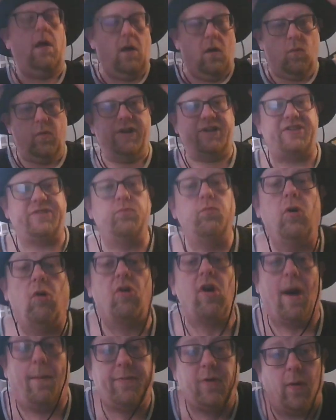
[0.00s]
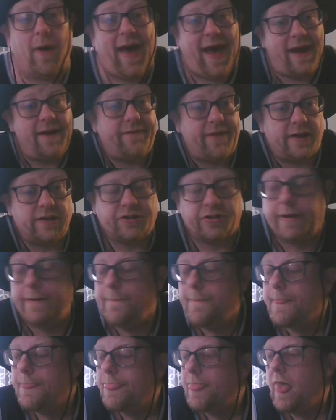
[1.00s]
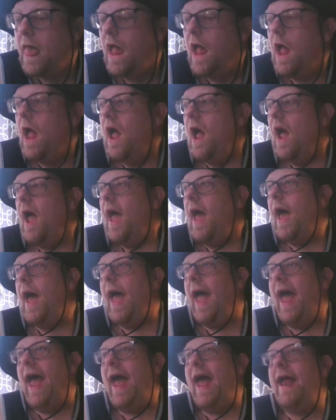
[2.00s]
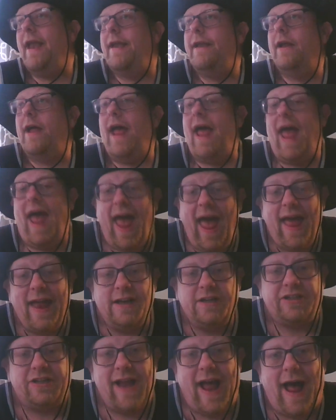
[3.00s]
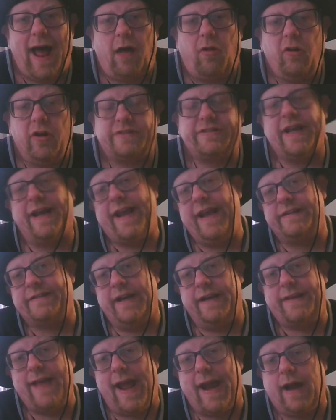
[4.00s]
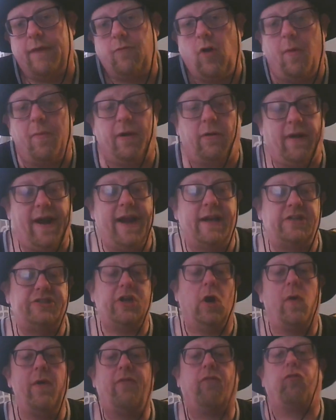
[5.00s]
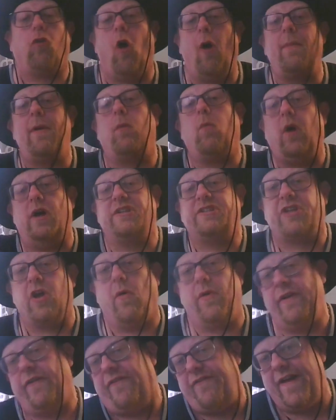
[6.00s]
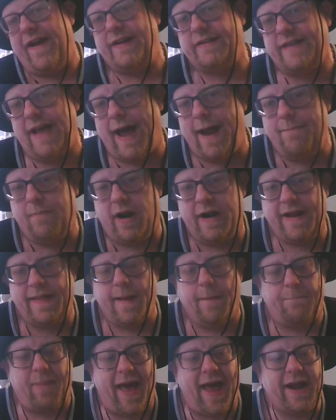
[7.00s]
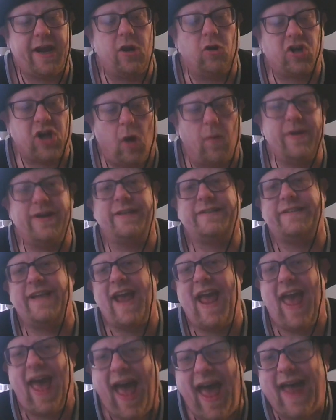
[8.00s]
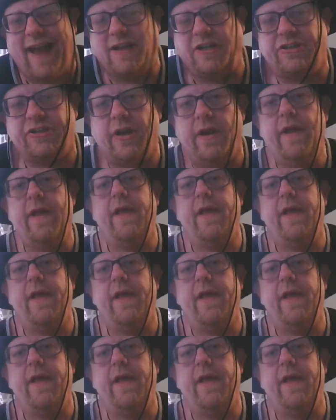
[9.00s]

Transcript: which will come to a head eventually. And Edge now looks like he's going to take on Roman Reigns. So if Roman was going to face at Money in the Bank, you're going to see Edge